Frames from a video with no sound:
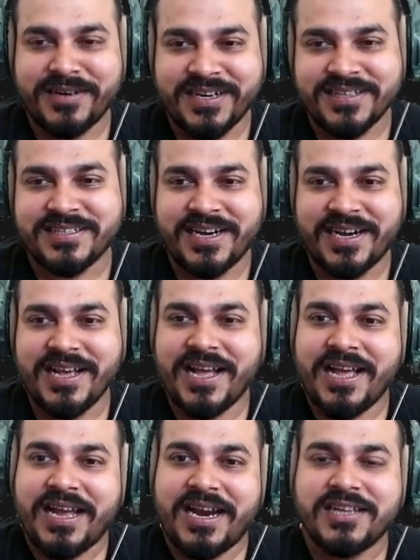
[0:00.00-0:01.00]
but instead
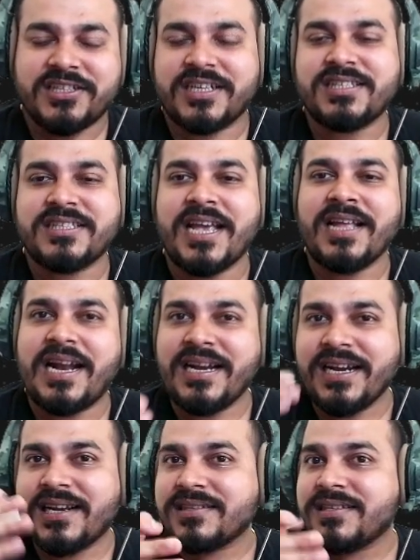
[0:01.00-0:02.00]
it is just saying
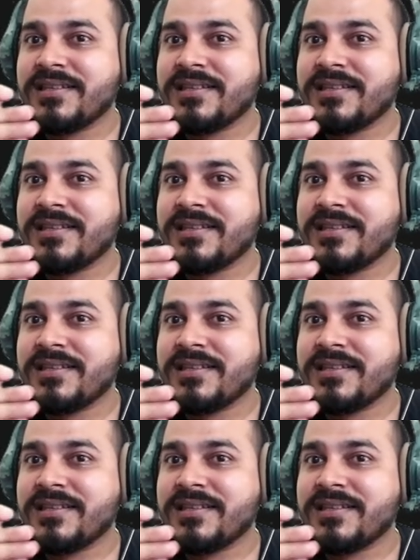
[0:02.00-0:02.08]
that it